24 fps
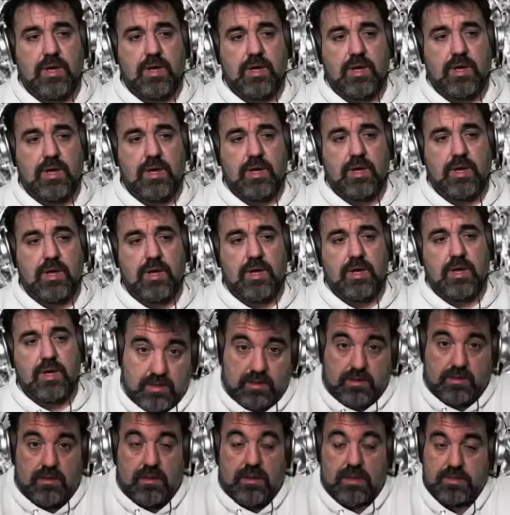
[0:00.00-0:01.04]
not
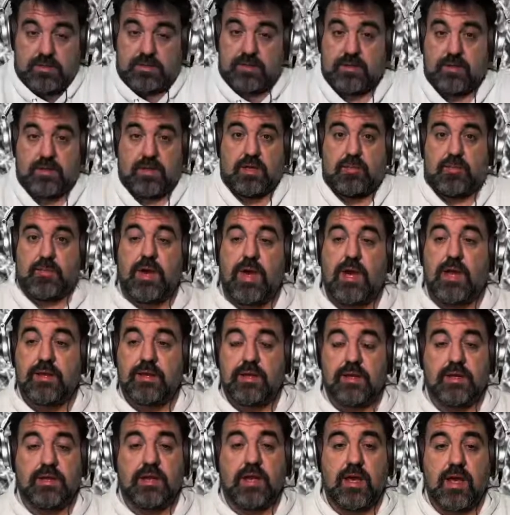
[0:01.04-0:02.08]
necessarily a bad
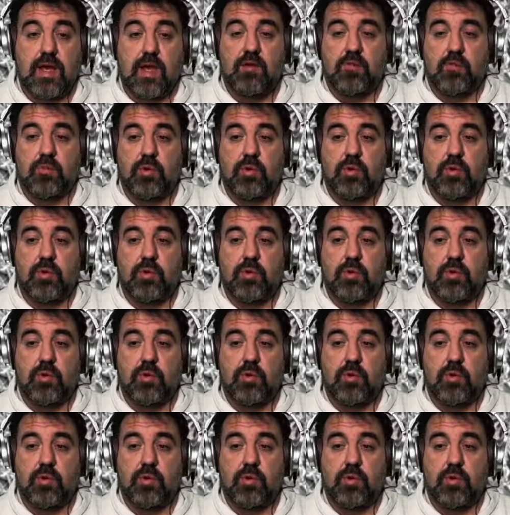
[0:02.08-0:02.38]
thing to have